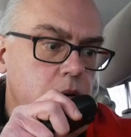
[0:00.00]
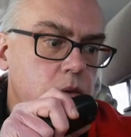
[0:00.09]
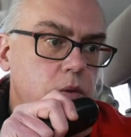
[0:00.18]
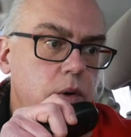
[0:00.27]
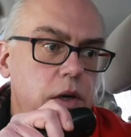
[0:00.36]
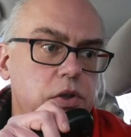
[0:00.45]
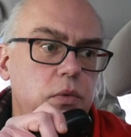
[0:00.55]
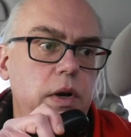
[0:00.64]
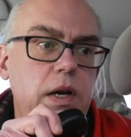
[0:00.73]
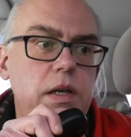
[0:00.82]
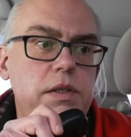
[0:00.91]
Roger,
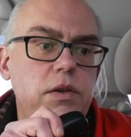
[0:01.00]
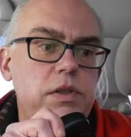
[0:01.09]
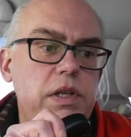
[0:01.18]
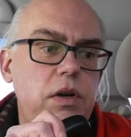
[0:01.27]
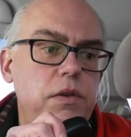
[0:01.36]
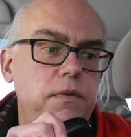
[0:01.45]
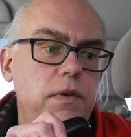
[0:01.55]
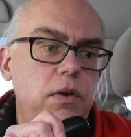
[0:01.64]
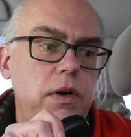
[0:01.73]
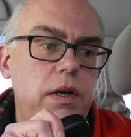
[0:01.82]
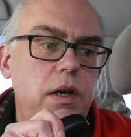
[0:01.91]
one Oscar, South
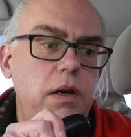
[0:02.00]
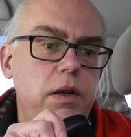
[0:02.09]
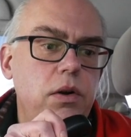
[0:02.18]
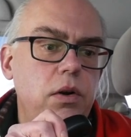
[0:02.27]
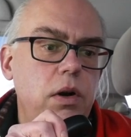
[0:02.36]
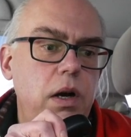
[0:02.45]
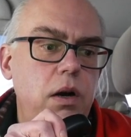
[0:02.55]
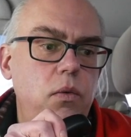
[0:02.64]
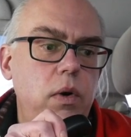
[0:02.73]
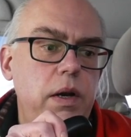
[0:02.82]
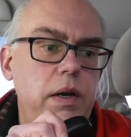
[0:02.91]
Florida. You're uh,
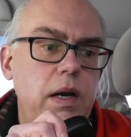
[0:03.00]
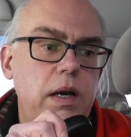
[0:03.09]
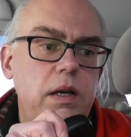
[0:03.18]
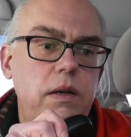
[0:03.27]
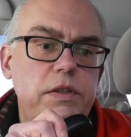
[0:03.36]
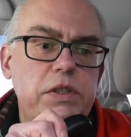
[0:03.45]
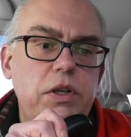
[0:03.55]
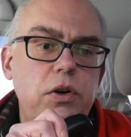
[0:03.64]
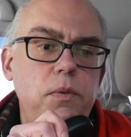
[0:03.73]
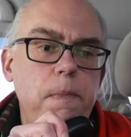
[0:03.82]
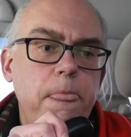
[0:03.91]
one
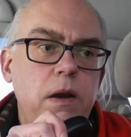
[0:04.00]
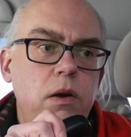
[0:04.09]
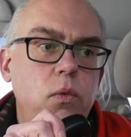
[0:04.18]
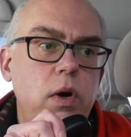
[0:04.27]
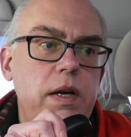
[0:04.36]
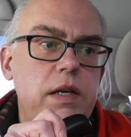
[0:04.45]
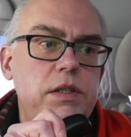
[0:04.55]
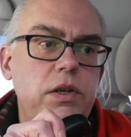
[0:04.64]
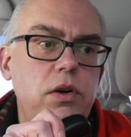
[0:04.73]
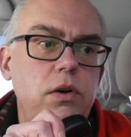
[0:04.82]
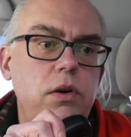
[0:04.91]
Oscar, one
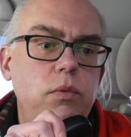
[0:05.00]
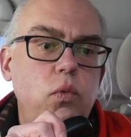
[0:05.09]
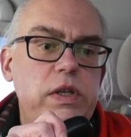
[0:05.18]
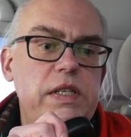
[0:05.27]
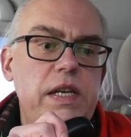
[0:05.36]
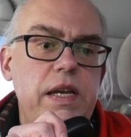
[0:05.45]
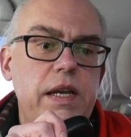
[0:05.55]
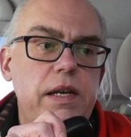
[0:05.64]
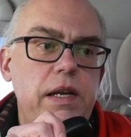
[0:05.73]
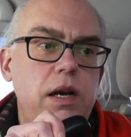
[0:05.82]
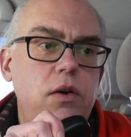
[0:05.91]
Oscar, Whiskey
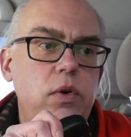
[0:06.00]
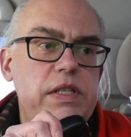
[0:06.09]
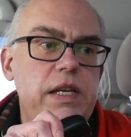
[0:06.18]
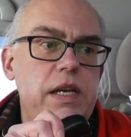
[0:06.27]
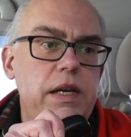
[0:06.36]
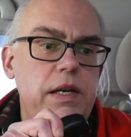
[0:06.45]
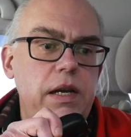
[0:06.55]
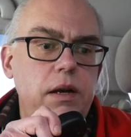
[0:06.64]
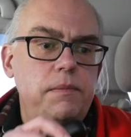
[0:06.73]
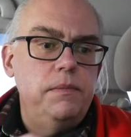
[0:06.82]
India, Whiskey India. Uh,